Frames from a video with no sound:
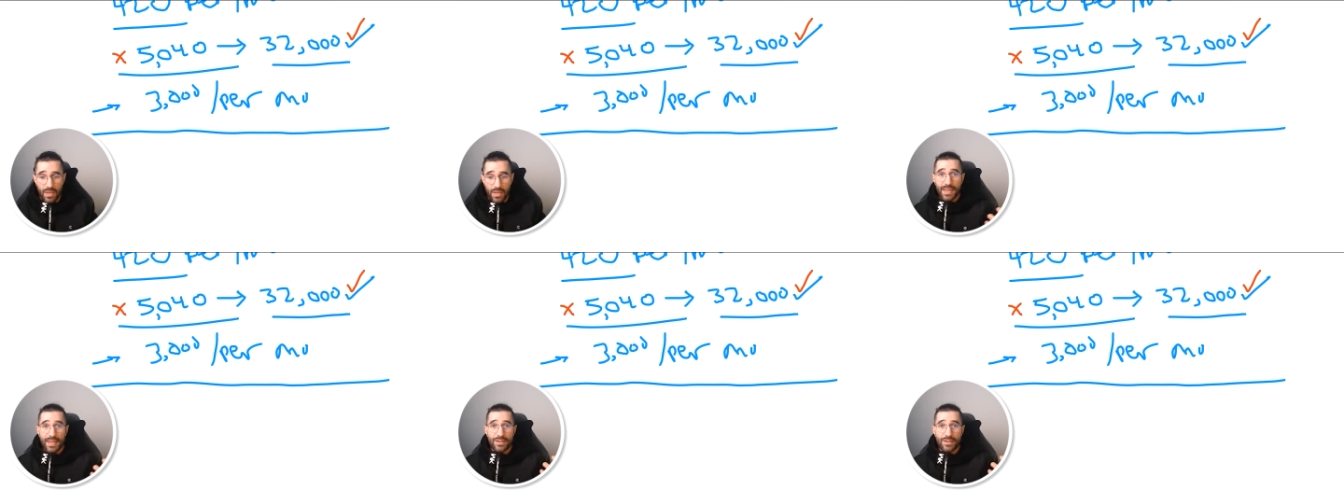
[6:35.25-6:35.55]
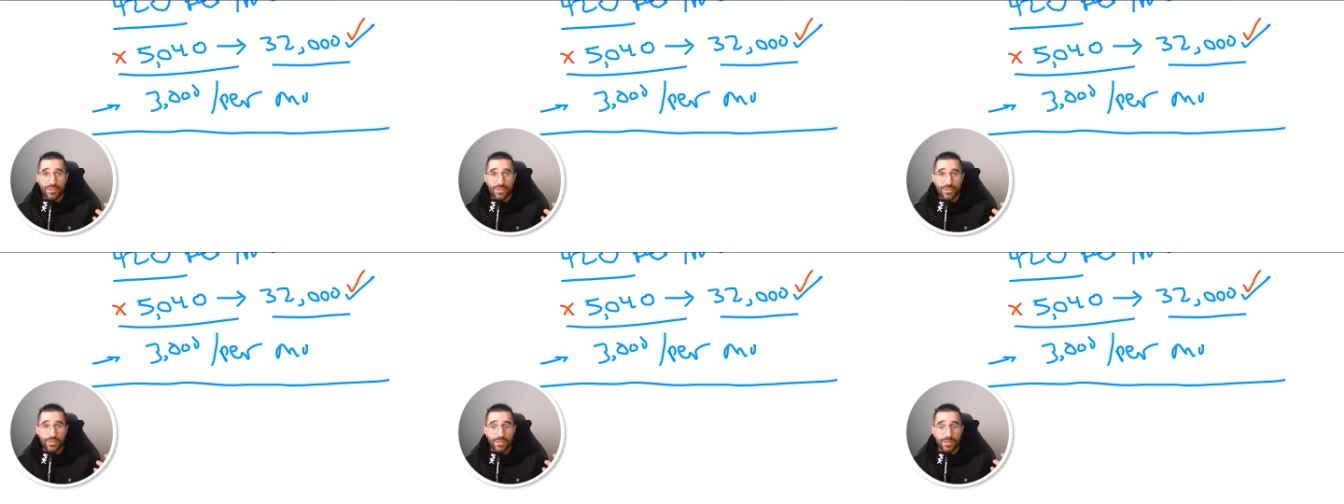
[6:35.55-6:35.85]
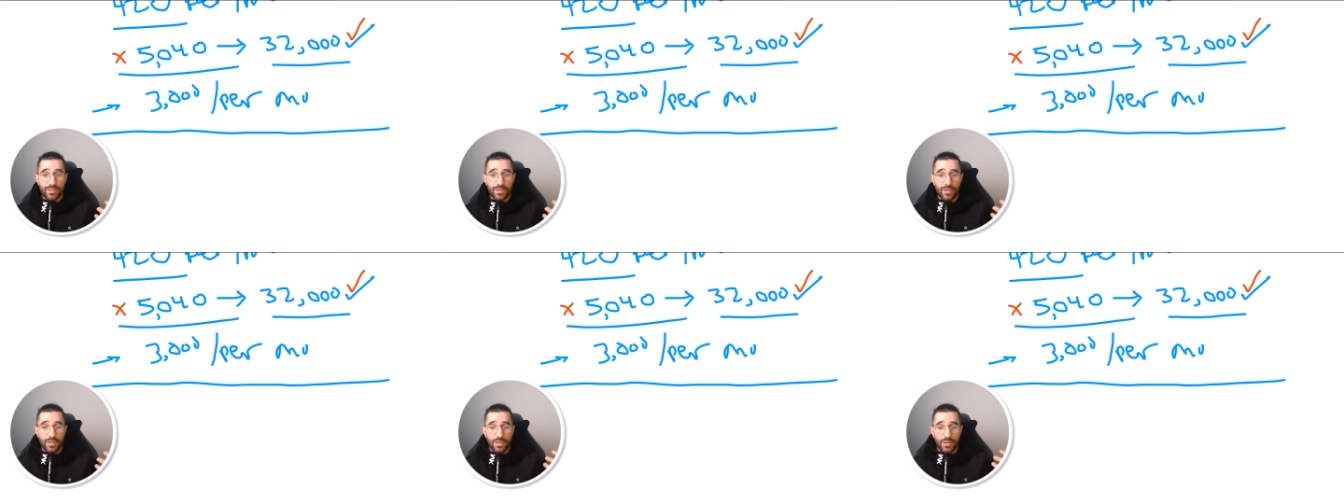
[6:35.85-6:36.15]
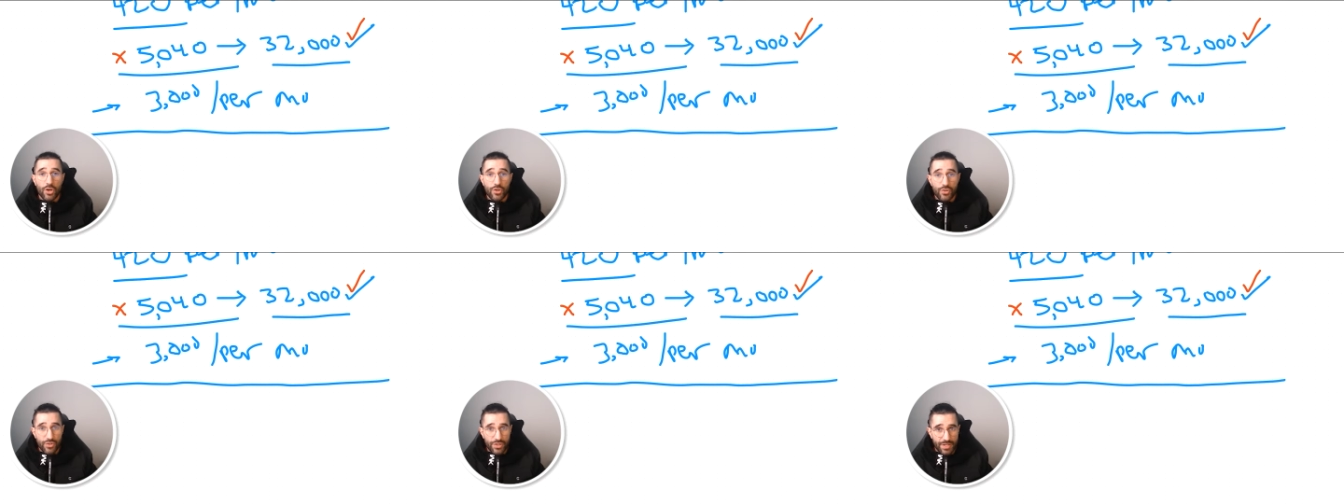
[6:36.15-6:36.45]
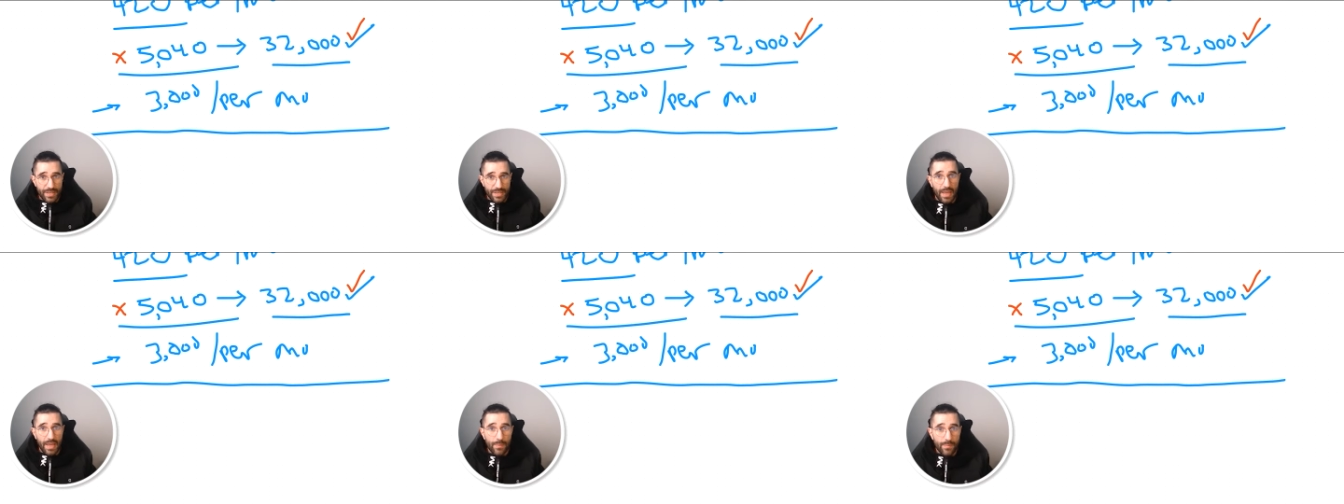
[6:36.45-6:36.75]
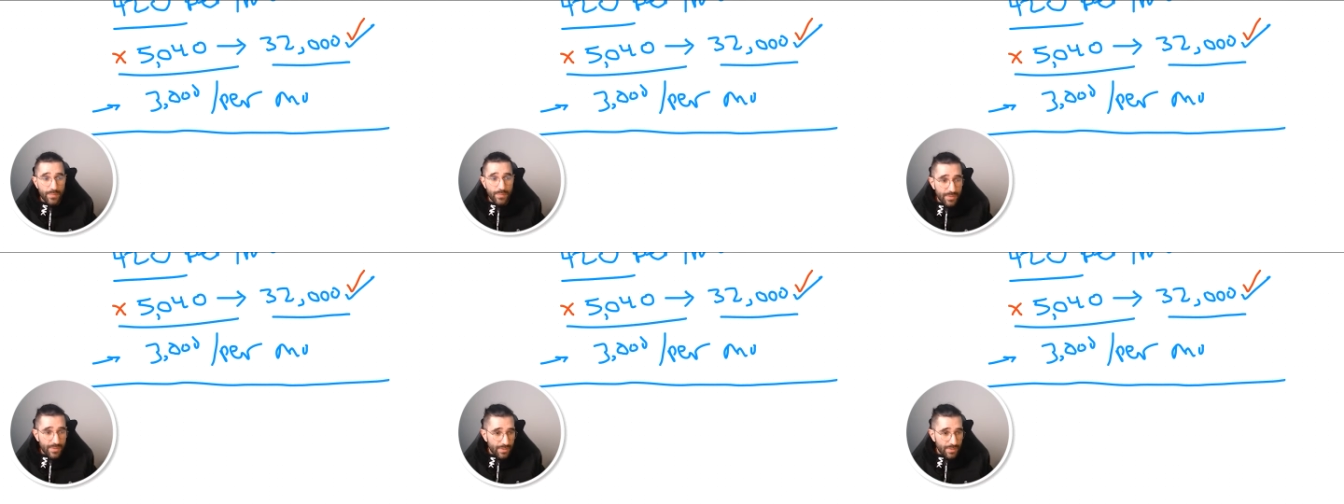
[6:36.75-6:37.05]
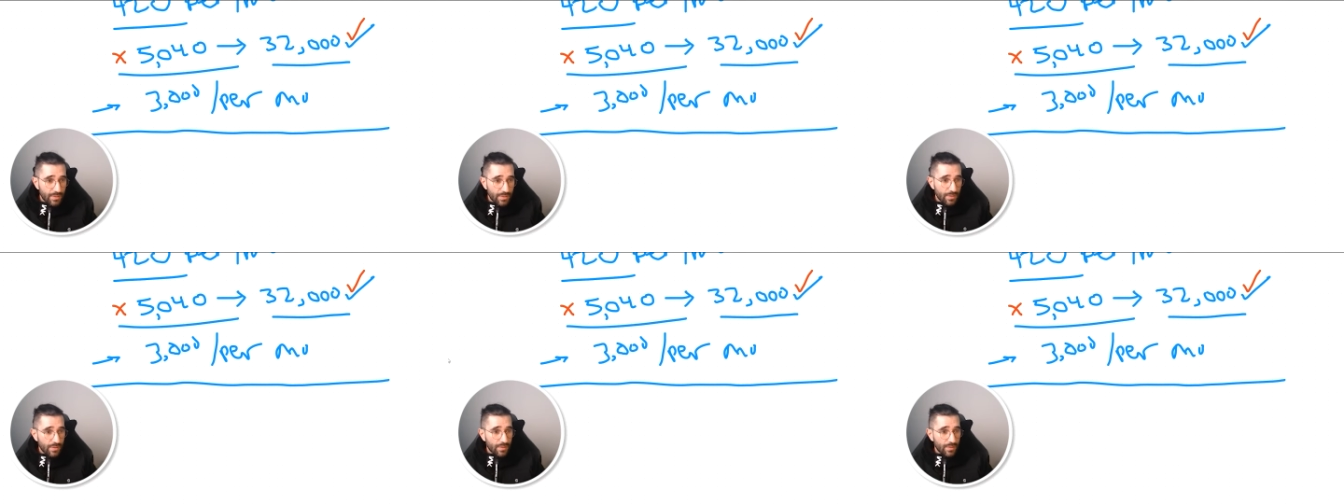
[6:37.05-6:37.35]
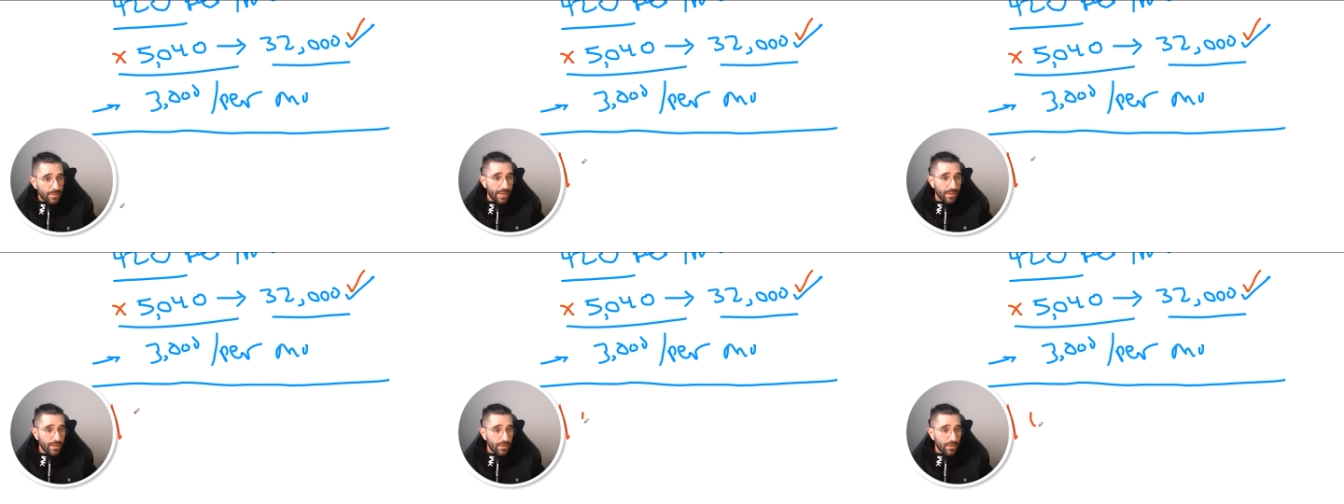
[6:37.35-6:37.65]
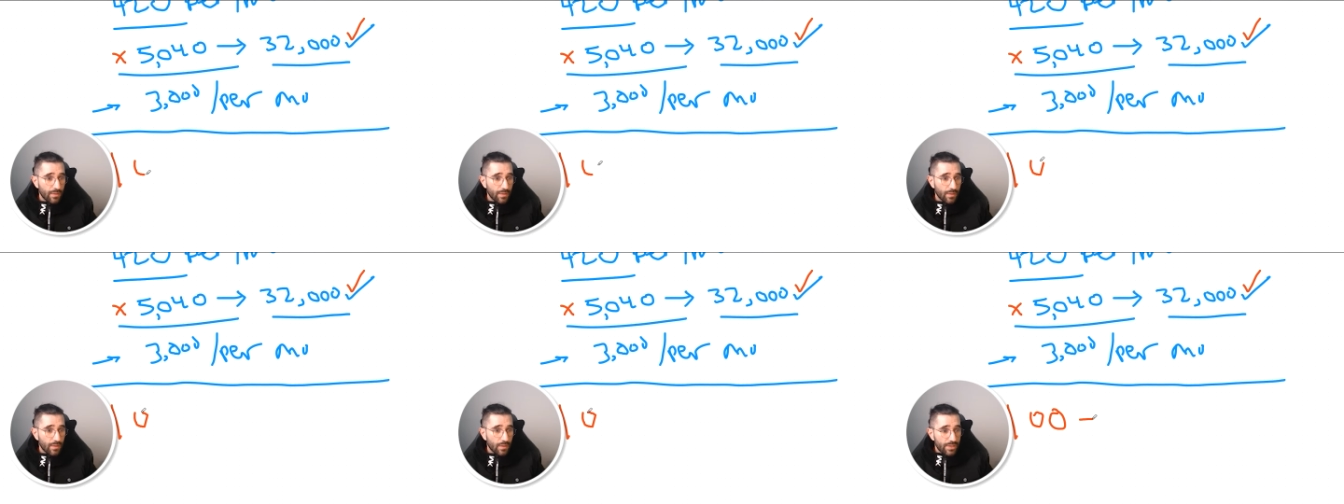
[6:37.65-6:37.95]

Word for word: I send 100 DMs per day,